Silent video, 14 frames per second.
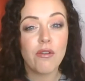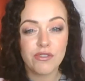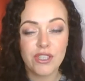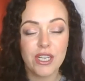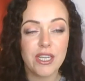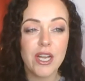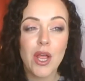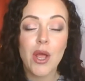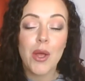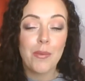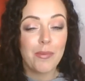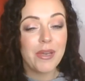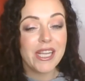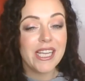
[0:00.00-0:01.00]
often
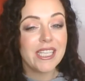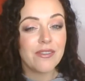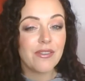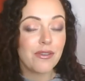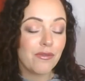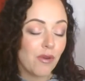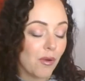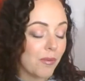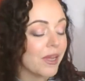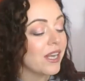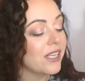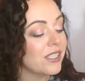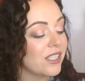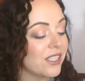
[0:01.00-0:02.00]
bleed if the
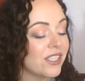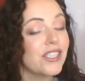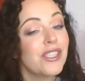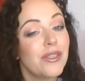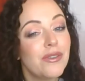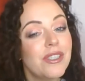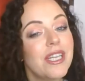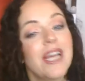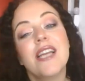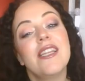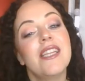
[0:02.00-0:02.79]
formula doesn't suit it.